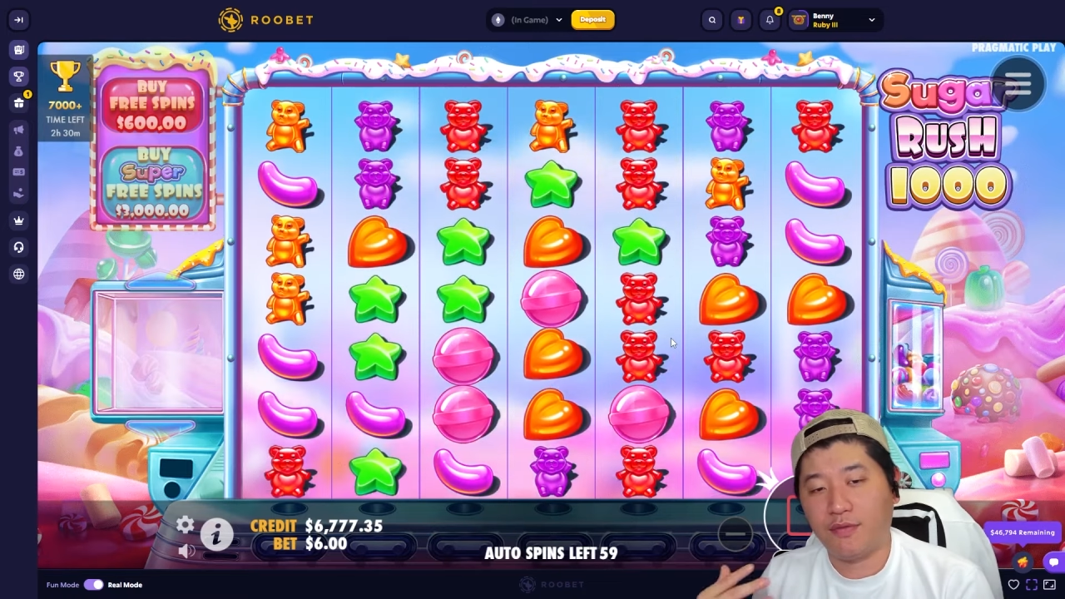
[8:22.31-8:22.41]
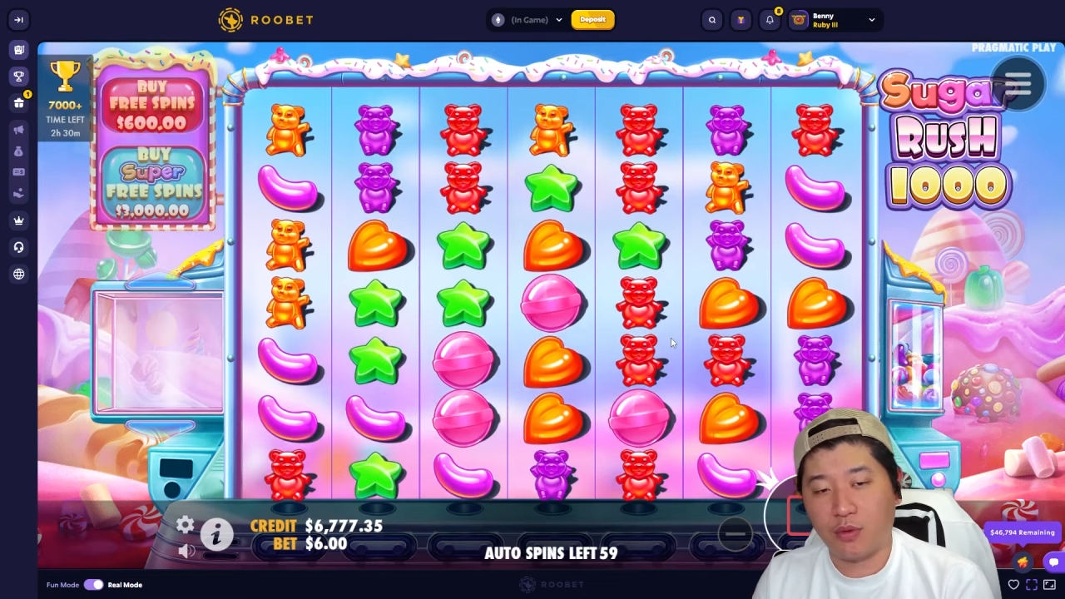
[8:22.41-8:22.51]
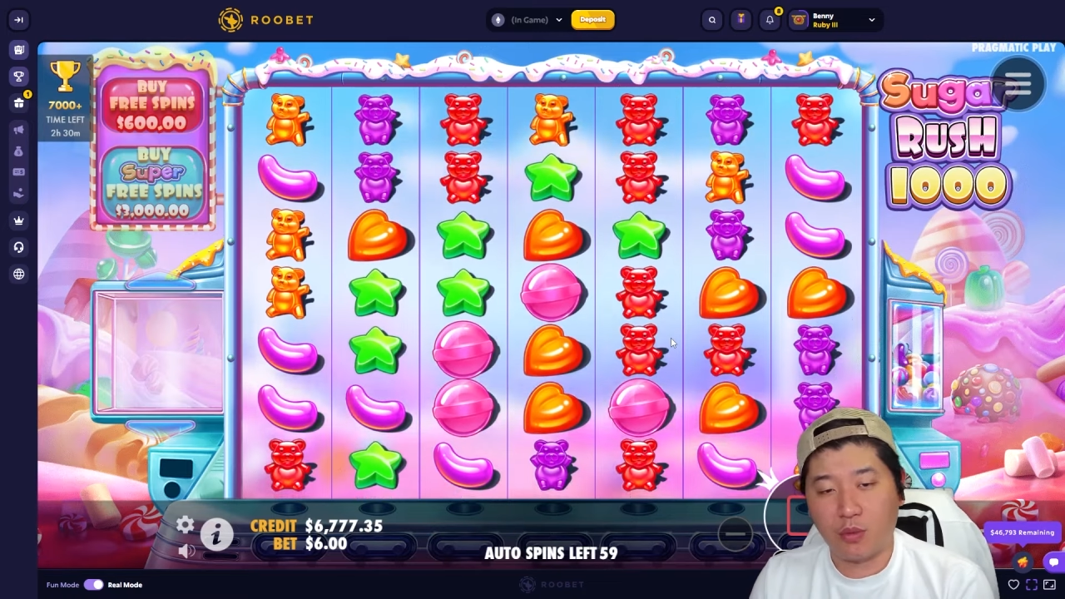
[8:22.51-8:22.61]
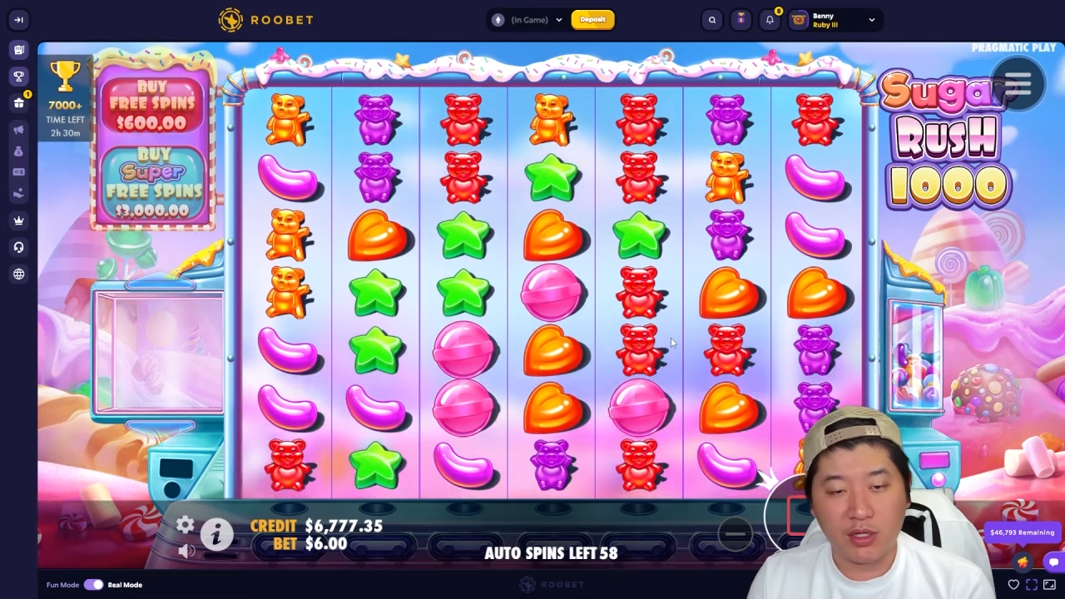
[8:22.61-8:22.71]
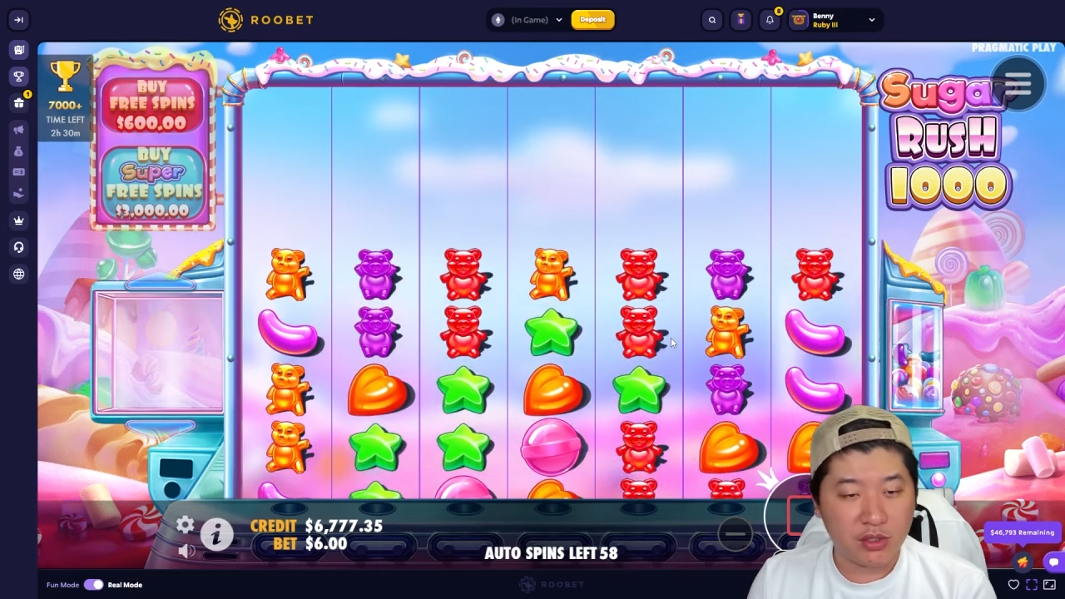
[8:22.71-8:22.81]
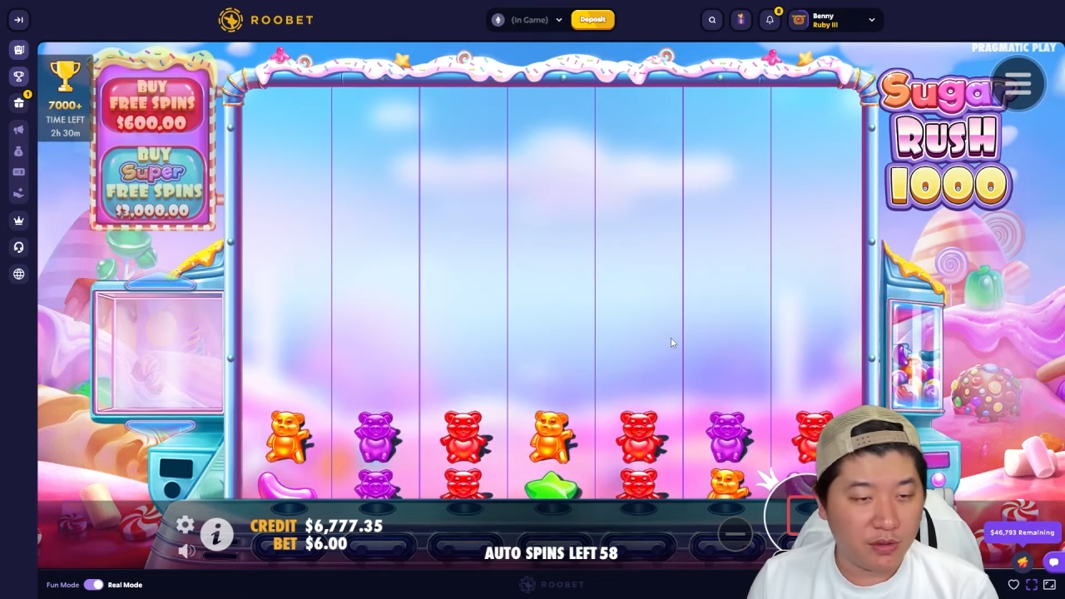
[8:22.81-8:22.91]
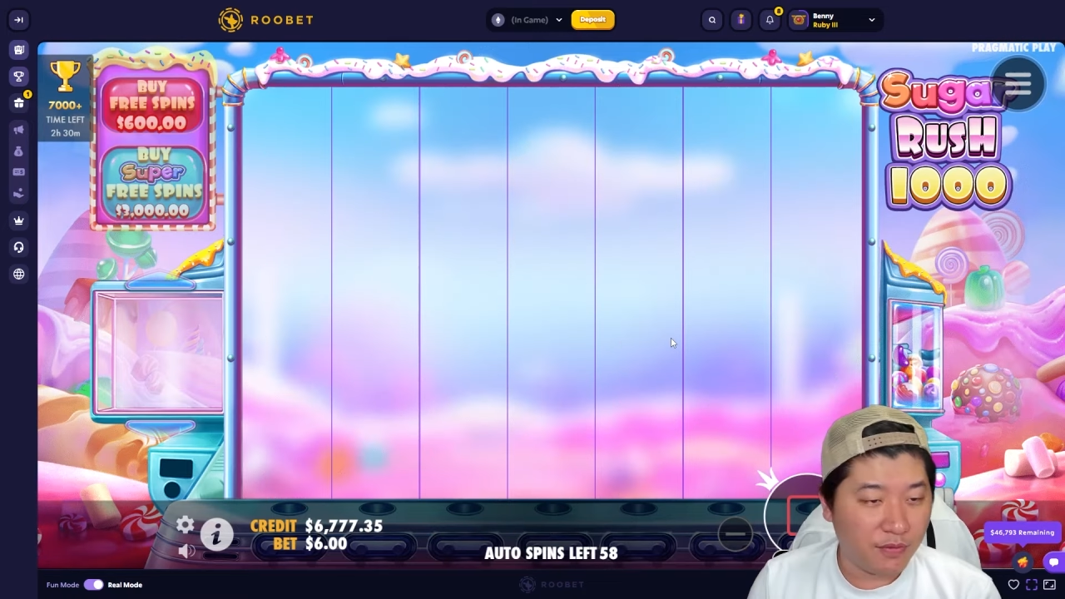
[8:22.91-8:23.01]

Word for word: for watching the